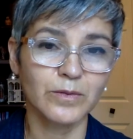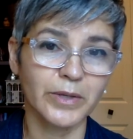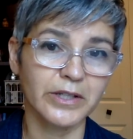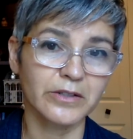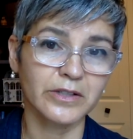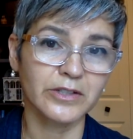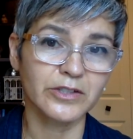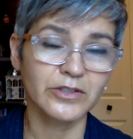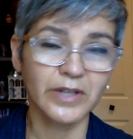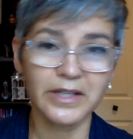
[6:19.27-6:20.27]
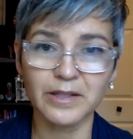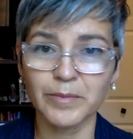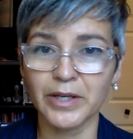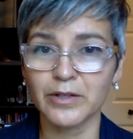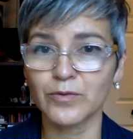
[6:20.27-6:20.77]
about your inner strength,
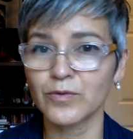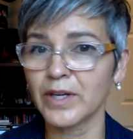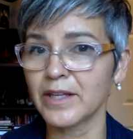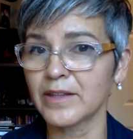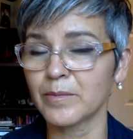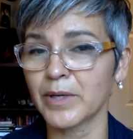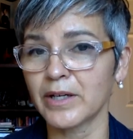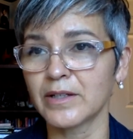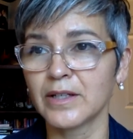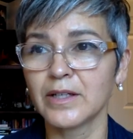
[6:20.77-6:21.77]
about your faith, about